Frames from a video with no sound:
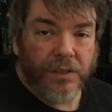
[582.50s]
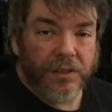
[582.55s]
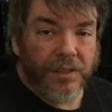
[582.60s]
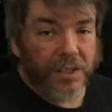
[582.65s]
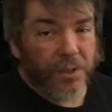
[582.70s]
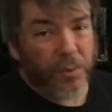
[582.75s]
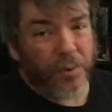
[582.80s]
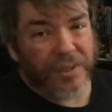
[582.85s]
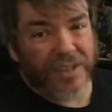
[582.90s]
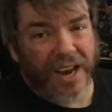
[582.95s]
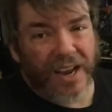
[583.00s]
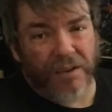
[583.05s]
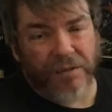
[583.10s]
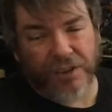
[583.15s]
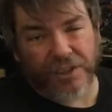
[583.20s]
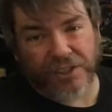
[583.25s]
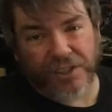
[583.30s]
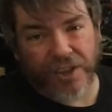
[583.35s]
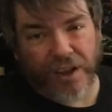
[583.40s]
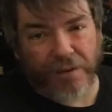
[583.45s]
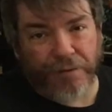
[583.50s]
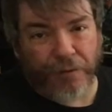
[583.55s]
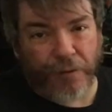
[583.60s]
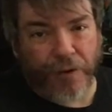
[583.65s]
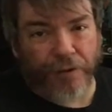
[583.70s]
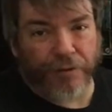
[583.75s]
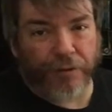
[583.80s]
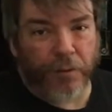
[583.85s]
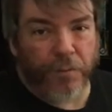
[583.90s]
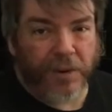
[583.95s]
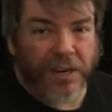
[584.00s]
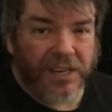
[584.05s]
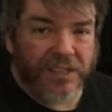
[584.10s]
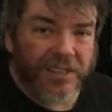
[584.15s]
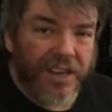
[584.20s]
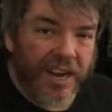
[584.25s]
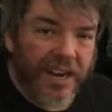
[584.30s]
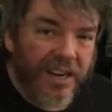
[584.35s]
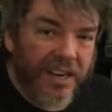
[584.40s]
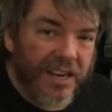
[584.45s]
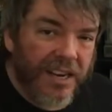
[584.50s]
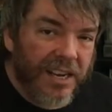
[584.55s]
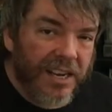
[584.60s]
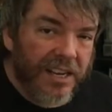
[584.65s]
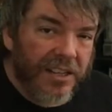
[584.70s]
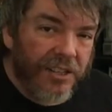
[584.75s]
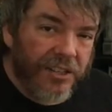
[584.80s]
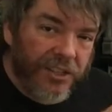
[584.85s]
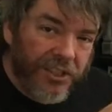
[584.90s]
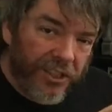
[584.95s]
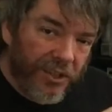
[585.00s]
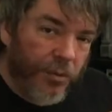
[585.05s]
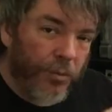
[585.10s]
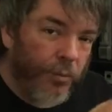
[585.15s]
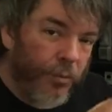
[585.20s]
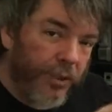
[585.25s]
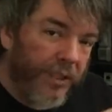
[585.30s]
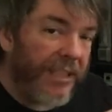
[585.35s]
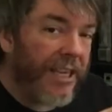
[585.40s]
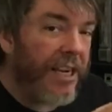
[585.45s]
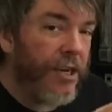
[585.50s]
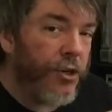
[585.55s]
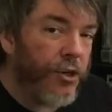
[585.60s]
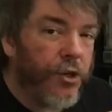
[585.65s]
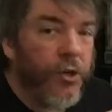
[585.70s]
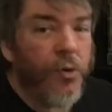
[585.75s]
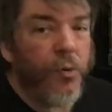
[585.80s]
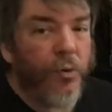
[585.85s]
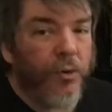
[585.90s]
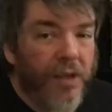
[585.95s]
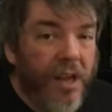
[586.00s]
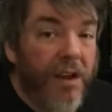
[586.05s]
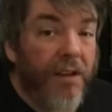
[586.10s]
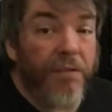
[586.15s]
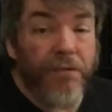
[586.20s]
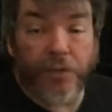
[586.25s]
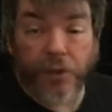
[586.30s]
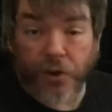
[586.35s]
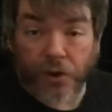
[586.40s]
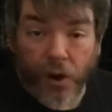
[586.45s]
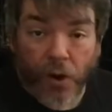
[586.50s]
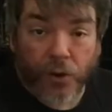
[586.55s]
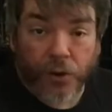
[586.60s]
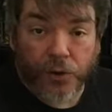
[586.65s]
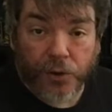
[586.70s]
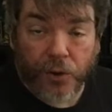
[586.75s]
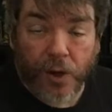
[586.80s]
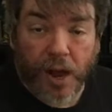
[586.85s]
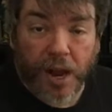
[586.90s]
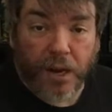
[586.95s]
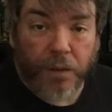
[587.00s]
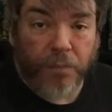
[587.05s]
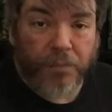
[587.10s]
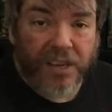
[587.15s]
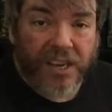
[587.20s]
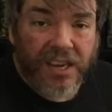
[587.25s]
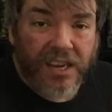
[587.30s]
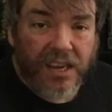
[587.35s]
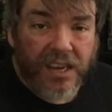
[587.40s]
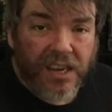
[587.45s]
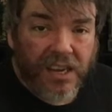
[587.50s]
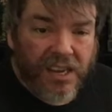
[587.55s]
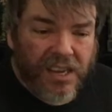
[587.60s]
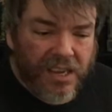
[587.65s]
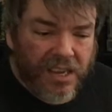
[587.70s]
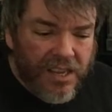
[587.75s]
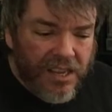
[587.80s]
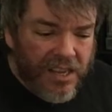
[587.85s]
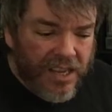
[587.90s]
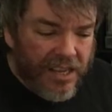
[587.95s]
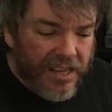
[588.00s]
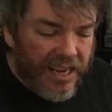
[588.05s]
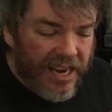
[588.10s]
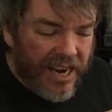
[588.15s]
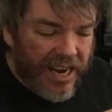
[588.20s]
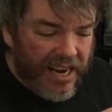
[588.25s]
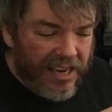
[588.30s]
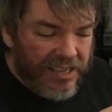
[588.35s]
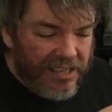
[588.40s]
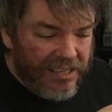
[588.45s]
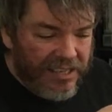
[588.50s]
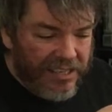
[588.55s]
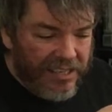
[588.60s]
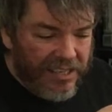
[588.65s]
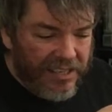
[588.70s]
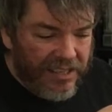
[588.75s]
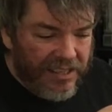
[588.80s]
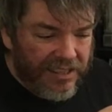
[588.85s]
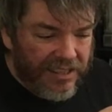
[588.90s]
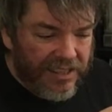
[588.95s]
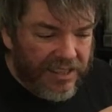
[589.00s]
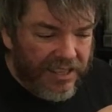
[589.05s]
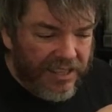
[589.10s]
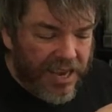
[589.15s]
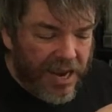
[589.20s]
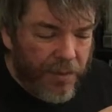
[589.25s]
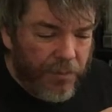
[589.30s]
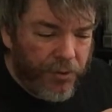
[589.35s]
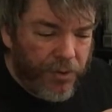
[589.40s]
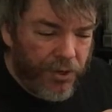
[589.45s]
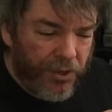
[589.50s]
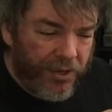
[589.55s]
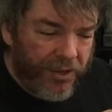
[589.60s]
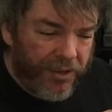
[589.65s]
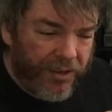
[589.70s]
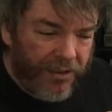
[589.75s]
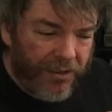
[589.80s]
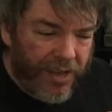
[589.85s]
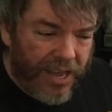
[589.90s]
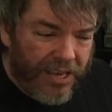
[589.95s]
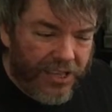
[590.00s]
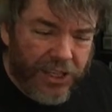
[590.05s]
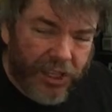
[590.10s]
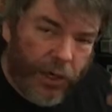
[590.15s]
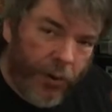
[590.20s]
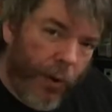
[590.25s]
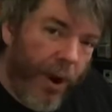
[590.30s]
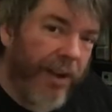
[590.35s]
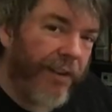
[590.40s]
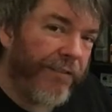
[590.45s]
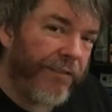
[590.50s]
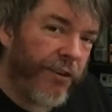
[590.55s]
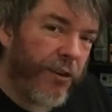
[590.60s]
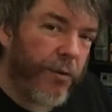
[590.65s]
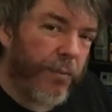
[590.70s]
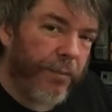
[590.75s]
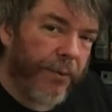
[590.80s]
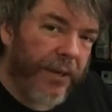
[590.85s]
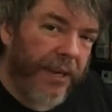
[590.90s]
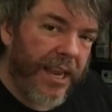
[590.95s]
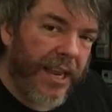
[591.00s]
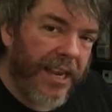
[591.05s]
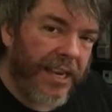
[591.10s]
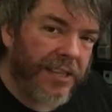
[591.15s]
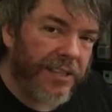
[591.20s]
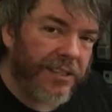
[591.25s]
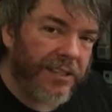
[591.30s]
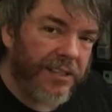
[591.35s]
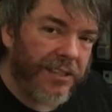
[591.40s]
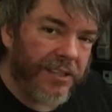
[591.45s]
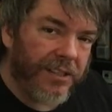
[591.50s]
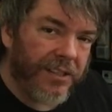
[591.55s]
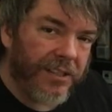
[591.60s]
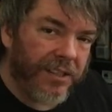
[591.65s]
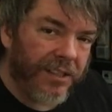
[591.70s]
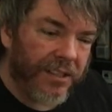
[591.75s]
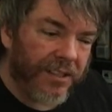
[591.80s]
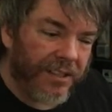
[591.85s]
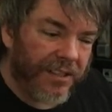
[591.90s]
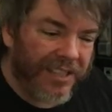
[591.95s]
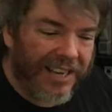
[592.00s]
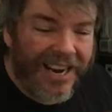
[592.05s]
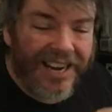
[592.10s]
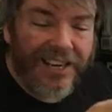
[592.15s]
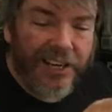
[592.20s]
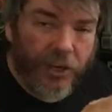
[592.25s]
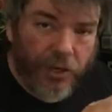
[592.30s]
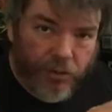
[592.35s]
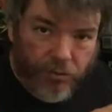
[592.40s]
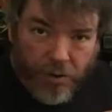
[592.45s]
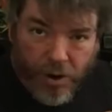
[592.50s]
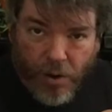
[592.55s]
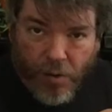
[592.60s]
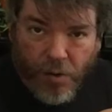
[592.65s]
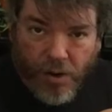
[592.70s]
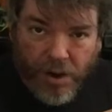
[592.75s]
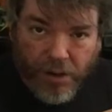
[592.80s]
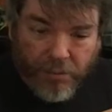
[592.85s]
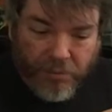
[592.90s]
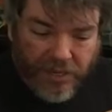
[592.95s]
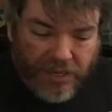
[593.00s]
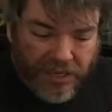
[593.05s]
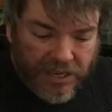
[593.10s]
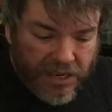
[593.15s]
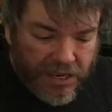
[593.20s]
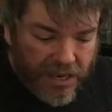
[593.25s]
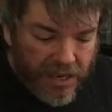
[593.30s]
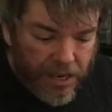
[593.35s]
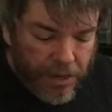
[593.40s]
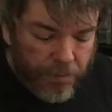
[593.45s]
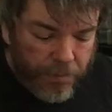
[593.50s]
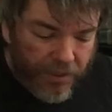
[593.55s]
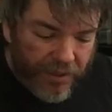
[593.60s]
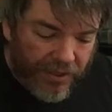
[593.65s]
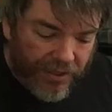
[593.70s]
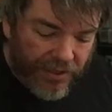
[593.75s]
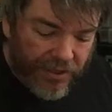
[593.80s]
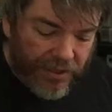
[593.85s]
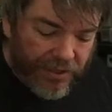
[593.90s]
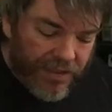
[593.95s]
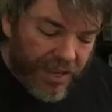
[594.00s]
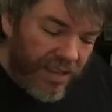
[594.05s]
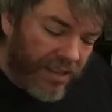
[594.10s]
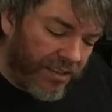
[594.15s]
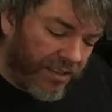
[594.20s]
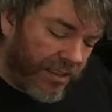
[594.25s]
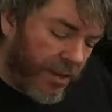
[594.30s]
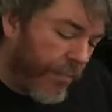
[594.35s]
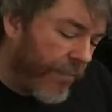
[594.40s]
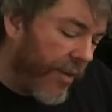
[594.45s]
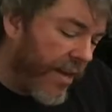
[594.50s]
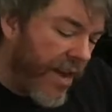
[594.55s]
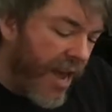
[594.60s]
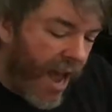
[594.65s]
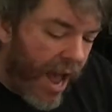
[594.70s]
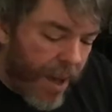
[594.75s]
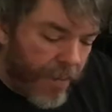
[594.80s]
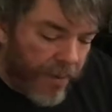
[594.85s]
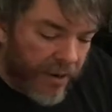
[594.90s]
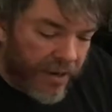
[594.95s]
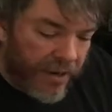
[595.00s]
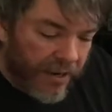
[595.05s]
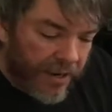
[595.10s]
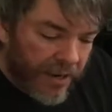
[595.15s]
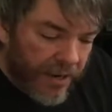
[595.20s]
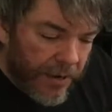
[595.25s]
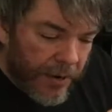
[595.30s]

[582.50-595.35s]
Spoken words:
This was kind of a tough one for me, as I still really do love the Naruto IP. And the game took actually quite a few plays to kind of grow on me. But then something happened.